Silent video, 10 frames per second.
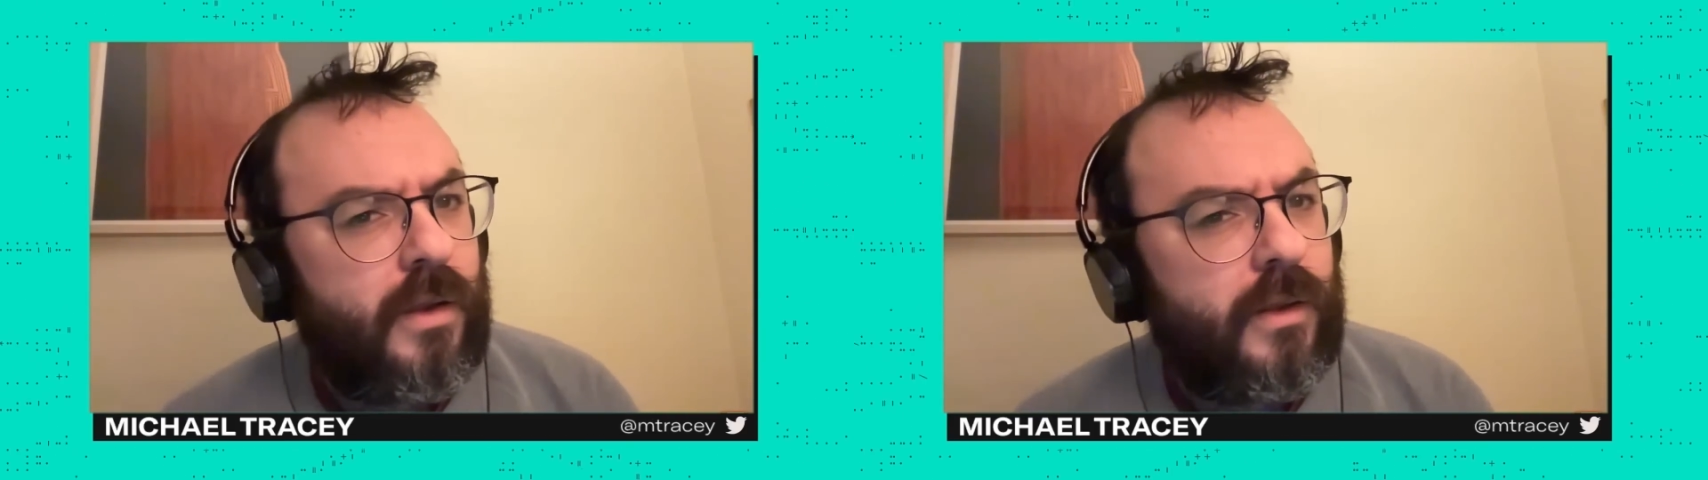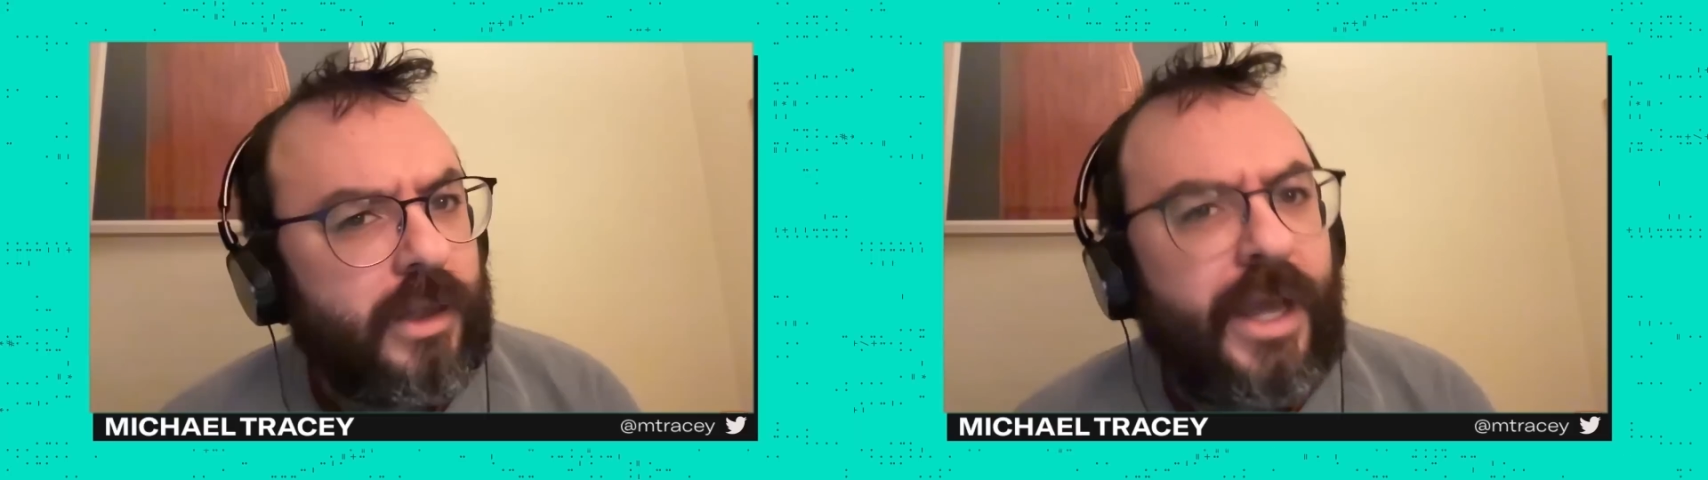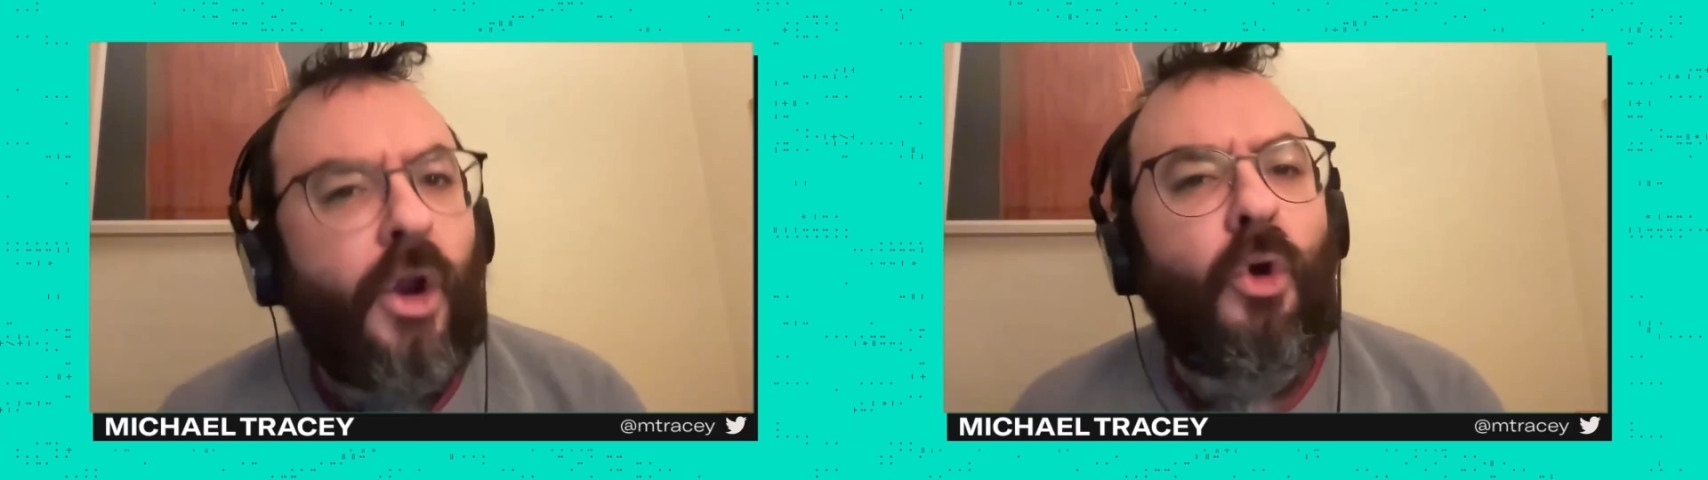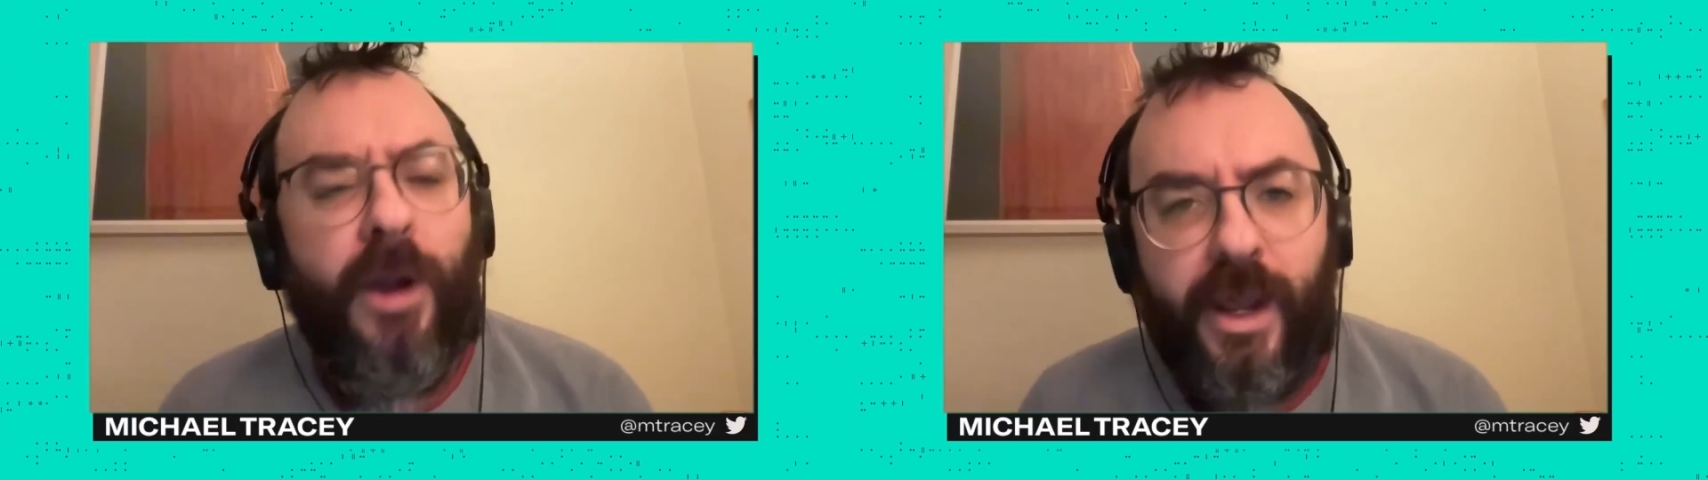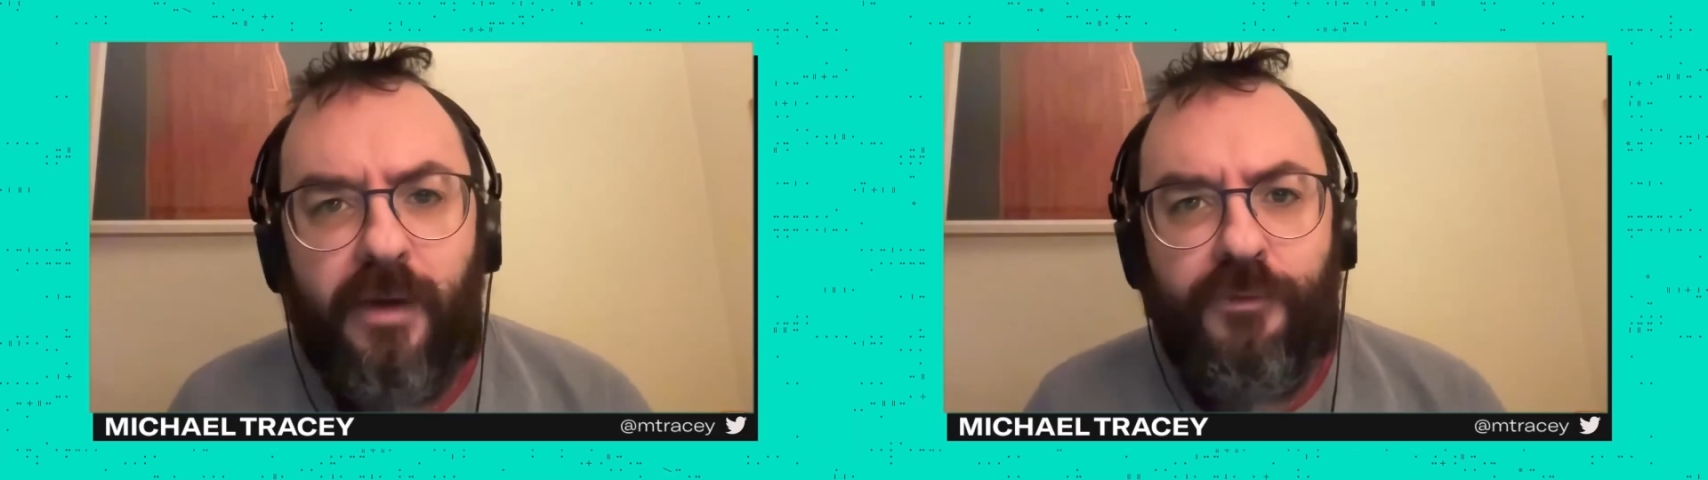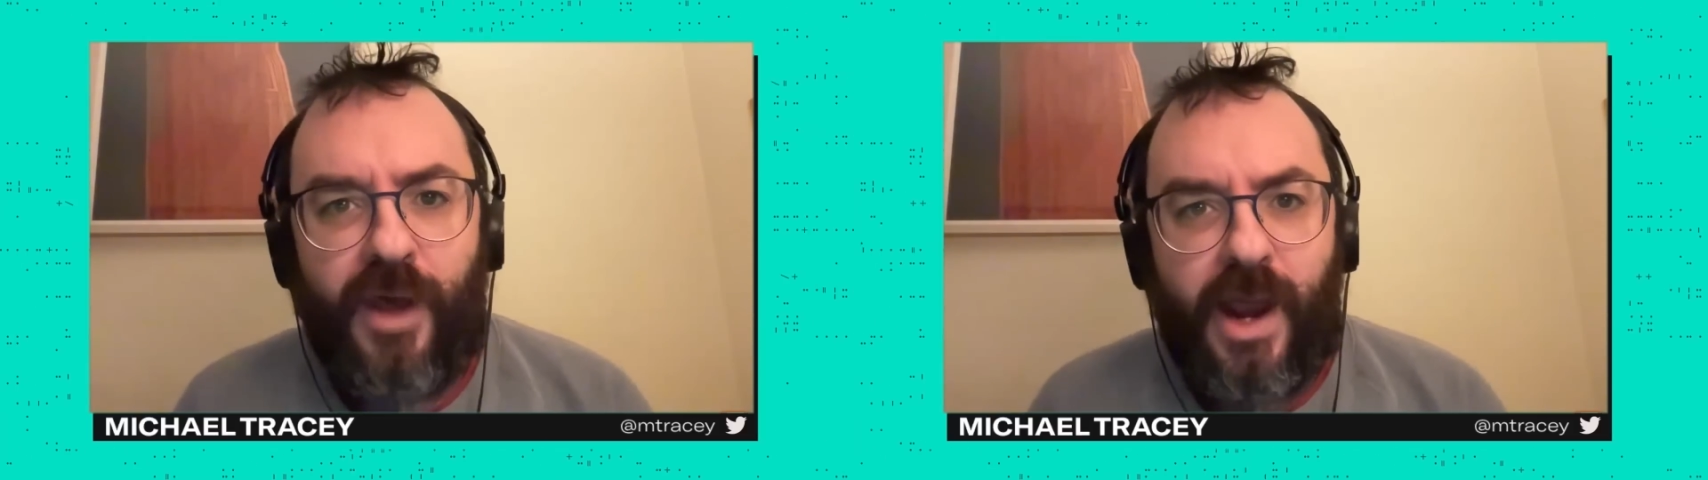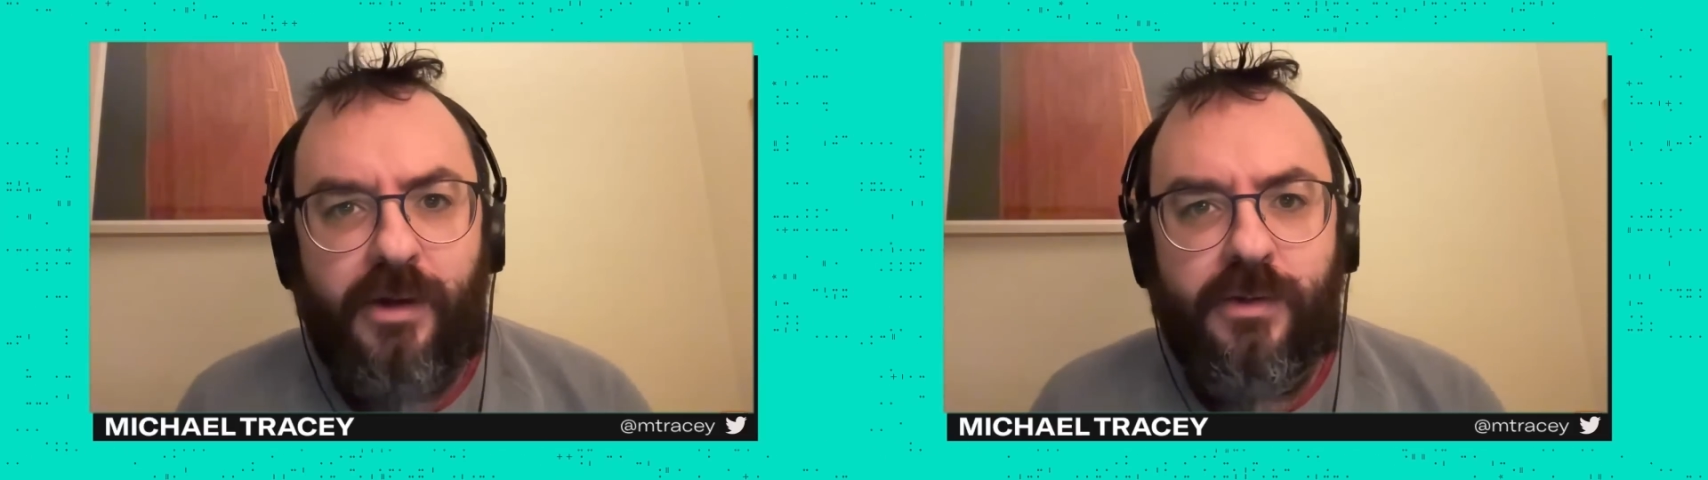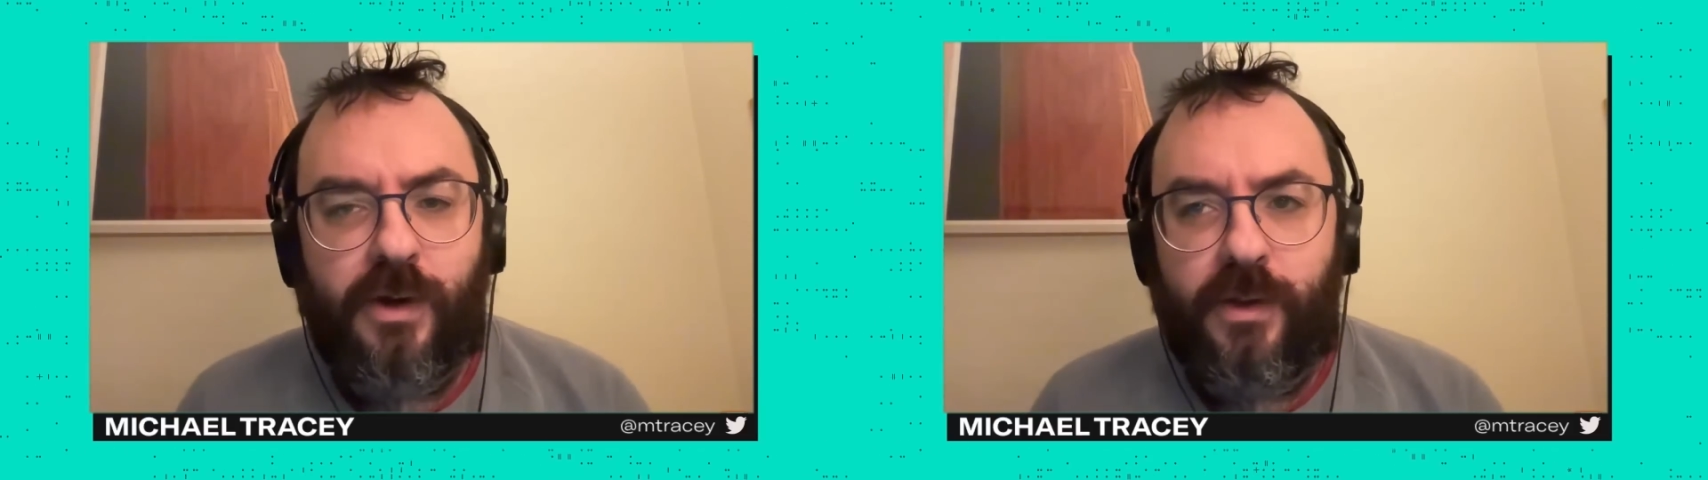lingering
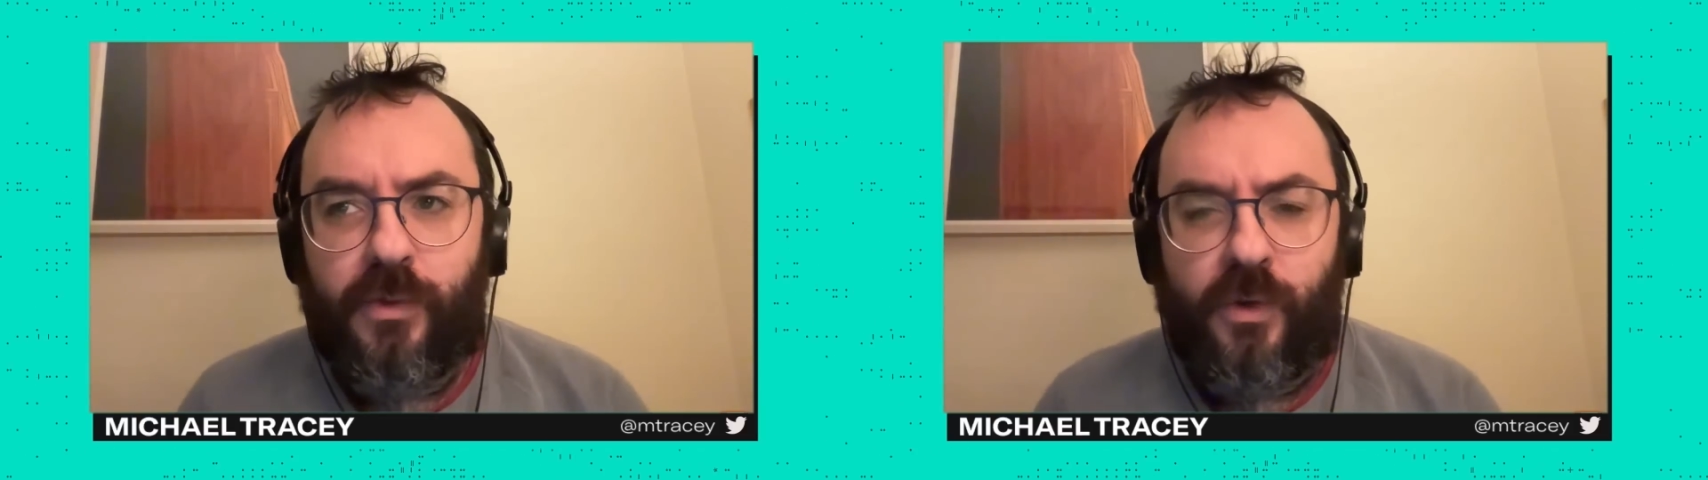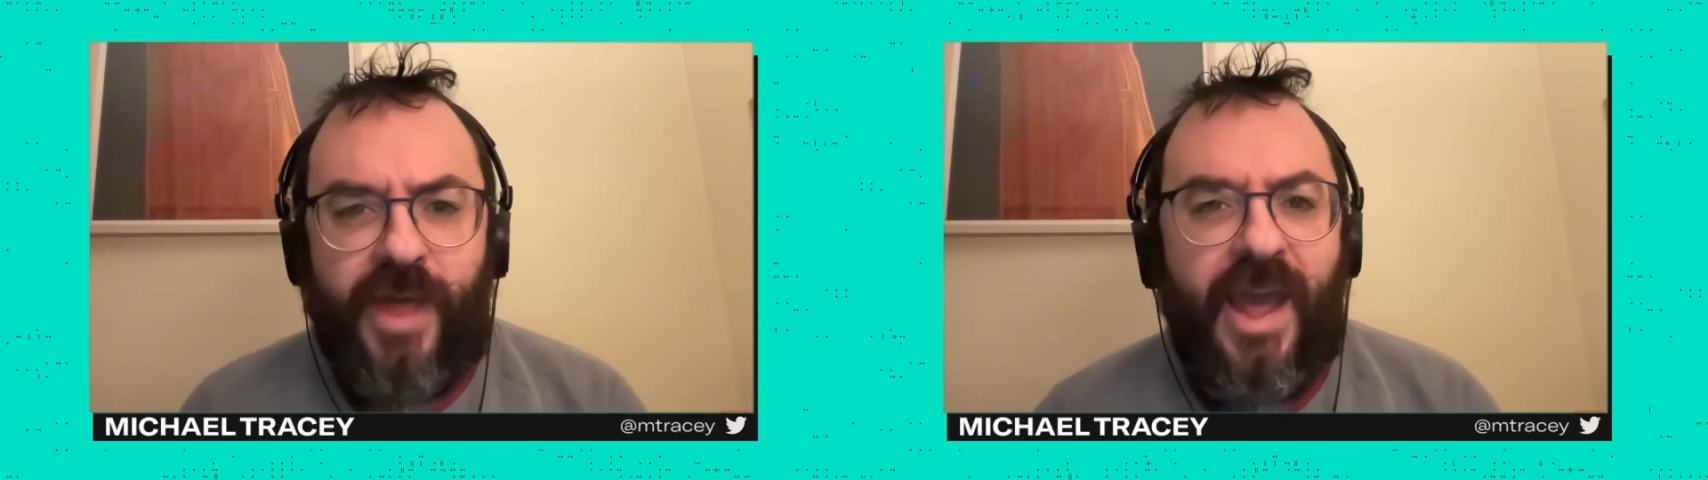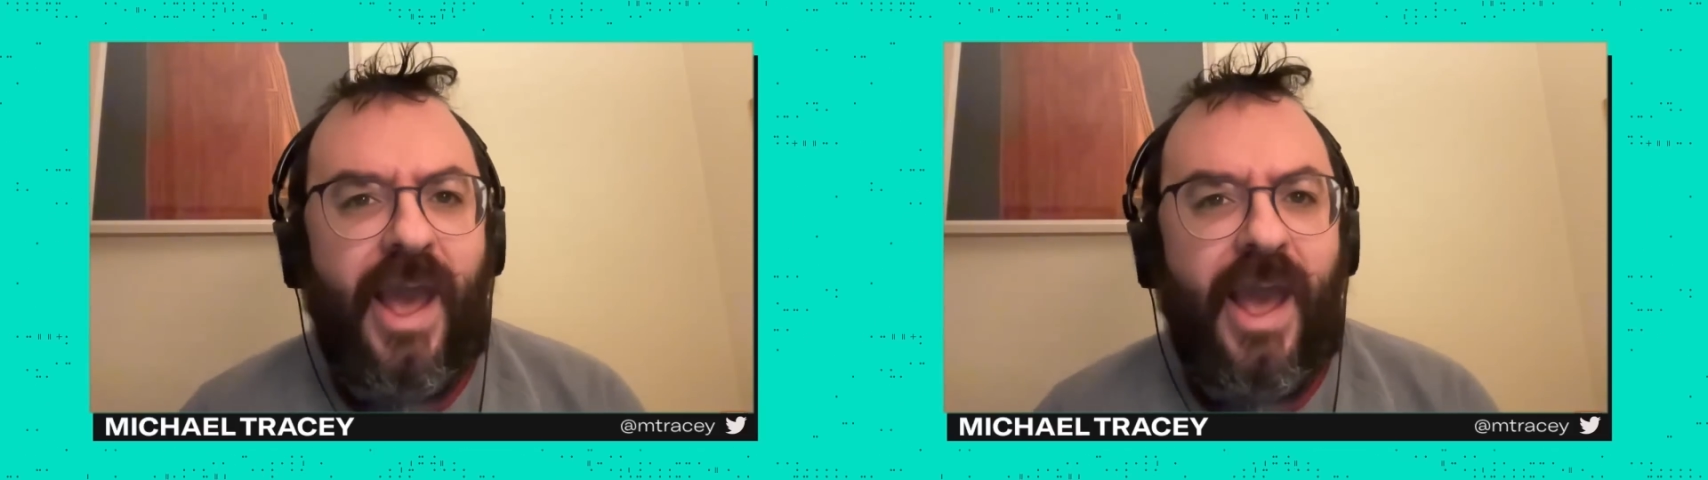effect or that